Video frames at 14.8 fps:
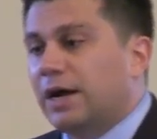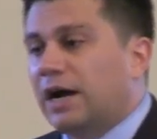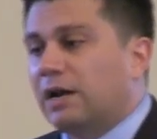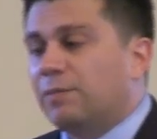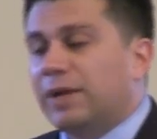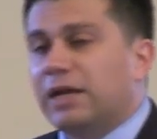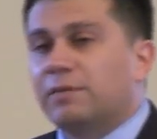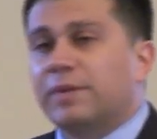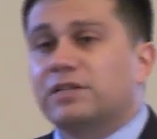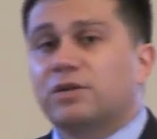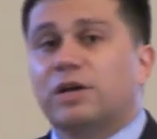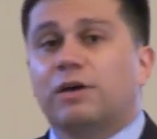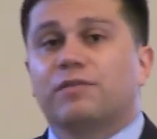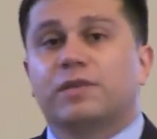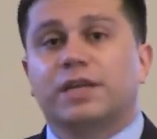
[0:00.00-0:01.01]
unmet
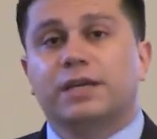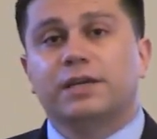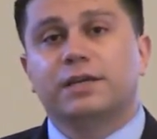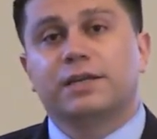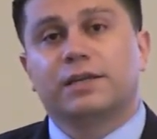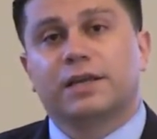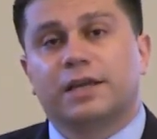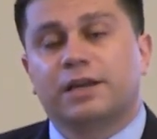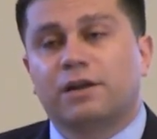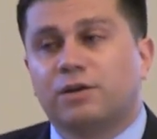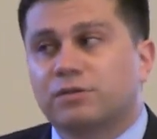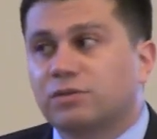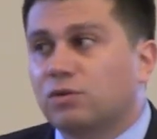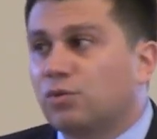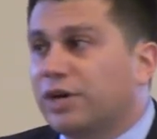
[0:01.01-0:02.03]
mental health need and
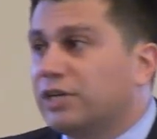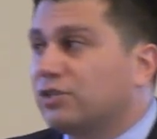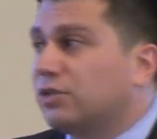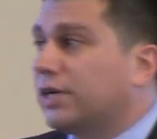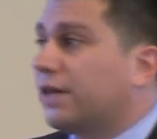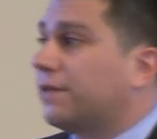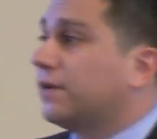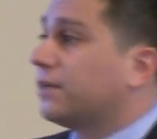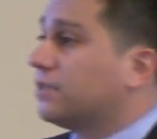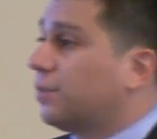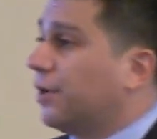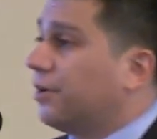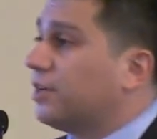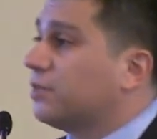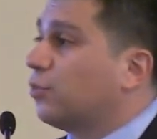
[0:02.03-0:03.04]
also racial and ethnic
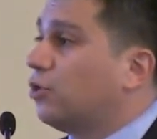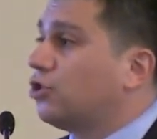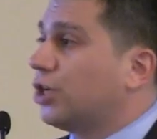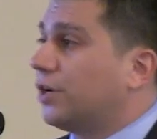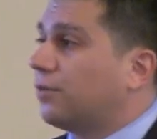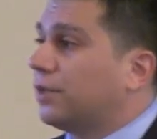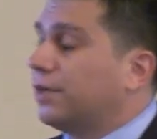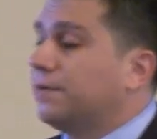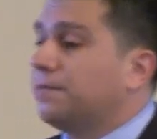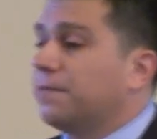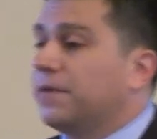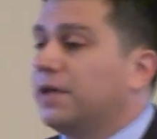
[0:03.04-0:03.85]
disparities more generally.